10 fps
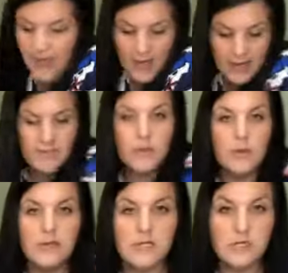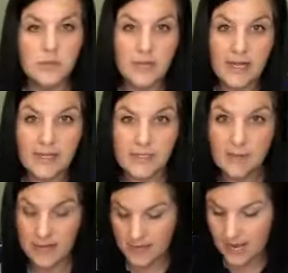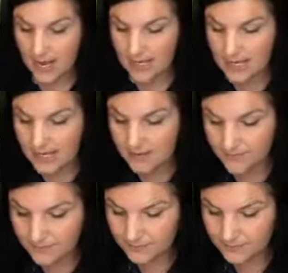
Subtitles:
back if you want to do like to make it a hanging.